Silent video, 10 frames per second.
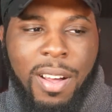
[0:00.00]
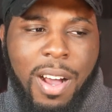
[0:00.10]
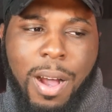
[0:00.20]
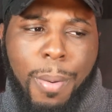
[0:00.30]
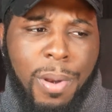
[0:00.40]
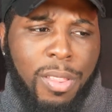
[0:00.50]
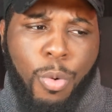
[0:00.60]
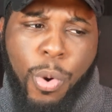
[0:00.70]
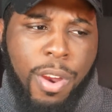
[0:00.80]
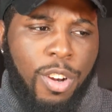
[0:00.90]
Another
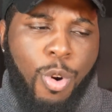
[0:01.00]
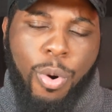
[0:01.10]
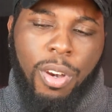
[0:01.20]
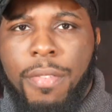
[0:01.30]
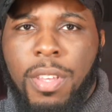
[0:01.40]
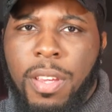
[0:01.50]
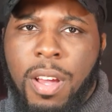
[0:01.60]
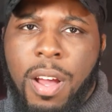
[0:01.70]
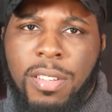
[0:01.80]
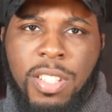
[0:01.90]
weird quirk of
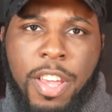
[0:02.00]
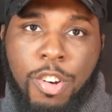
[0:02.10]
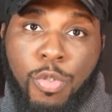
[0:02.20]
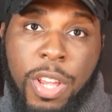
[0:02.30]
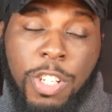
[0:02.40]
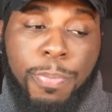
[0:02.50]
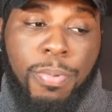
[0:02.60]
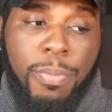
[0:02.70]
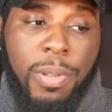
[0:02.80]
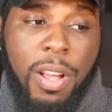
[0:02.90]
the standard range
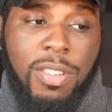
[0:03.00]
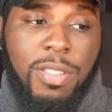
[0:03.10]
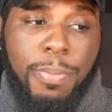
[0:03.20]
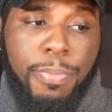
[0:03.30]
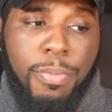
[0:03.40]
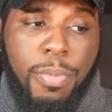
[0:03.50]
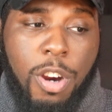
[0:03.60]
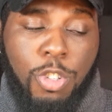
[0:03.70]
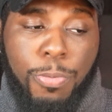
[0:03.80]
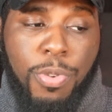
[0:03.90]
plus
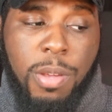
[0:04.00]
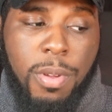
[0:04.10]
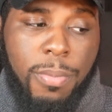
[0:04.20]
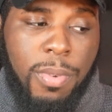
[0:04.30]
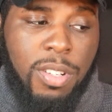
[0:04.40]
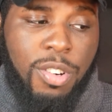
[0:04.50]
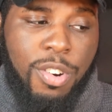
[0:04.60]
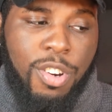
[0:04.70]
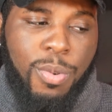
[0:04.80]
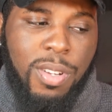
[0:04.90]
partial premium
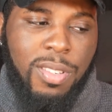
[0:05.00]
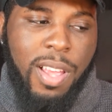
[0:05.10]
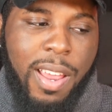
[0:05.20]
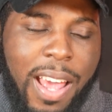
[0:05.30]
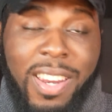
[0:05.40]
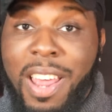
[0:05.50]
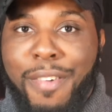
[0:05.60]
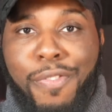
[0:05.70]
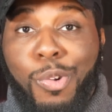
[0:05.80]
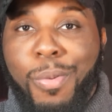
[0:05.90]
interior was that I didn't
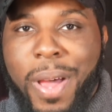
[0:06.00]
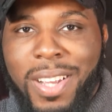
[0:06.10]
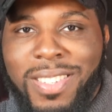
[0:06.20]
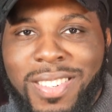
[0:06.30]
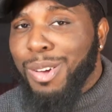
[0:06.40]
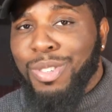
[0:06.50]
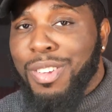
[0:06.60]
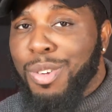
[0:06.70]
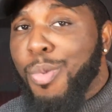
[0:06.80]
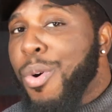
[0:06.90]
have floor mats. That was
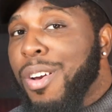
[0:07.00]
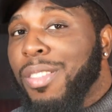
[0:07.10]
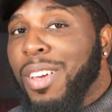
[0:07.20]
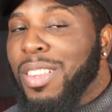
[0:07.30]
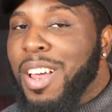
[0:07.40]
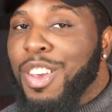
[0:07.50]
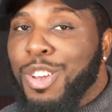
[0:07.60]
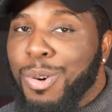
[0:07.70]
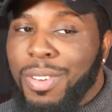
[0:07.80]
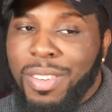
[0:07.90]
another weird thing that I
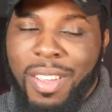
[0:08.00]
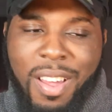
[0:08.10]
noted